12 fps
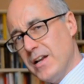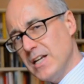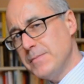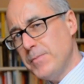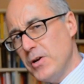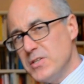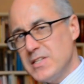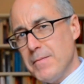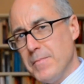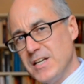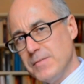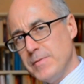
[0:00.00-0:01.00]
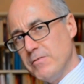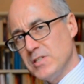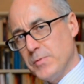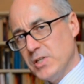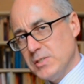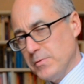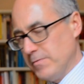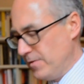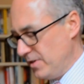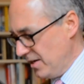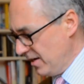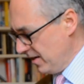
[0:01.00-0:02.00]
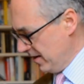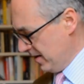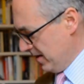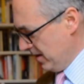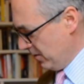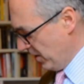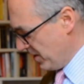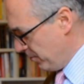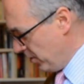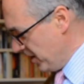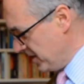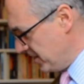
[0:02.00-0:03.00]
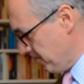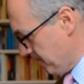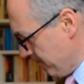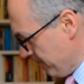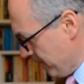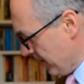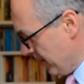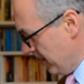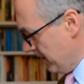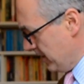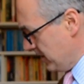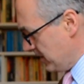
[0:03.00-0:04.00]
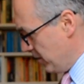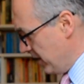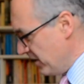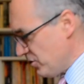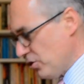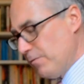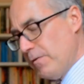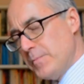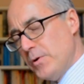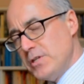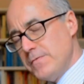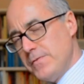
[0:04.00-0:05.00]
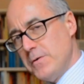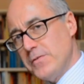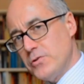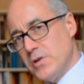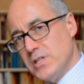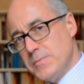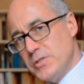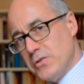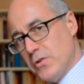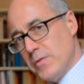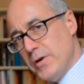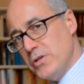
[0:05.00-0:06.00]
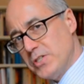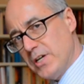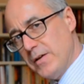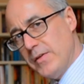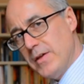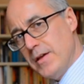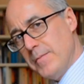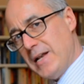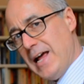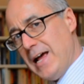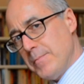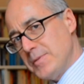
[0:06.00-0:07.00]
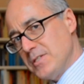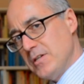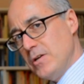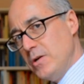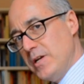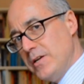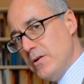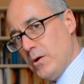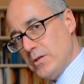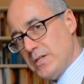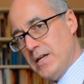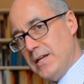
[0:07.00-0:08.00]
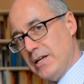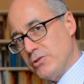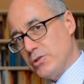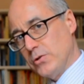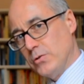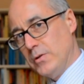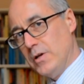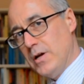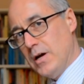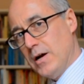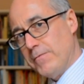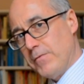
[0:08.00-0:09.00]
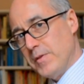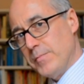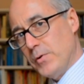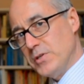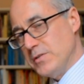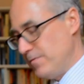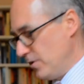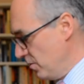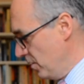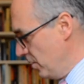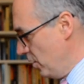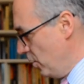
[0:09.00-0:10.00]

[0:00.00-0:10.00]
And I suppose that might have been responsible for the greater price. So electrical from the point of view of the transmission on the motor, but absolutely not electrical from the point of view